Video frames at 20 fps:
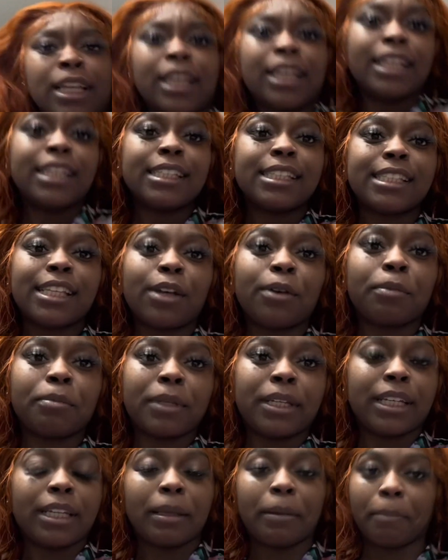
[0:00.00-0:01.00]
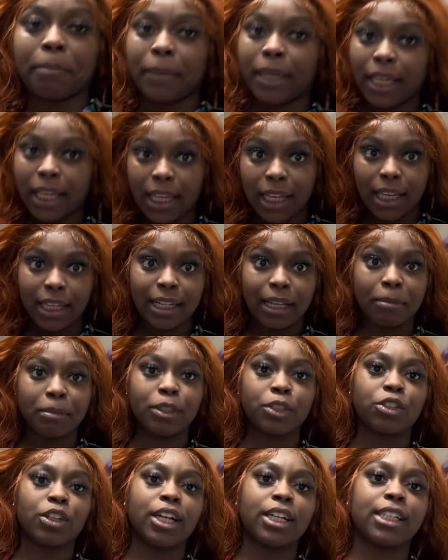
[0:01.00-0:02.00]
It's so many men they be
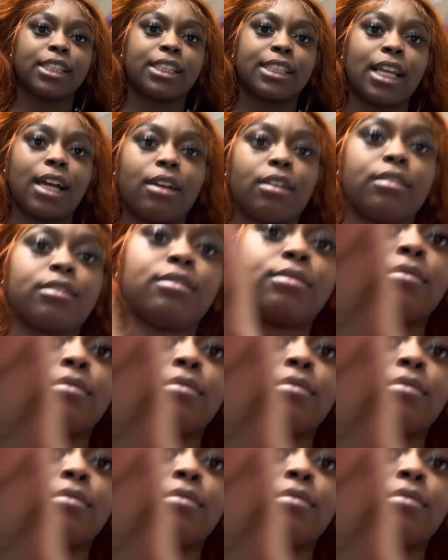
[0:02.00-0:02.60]
trying to talk.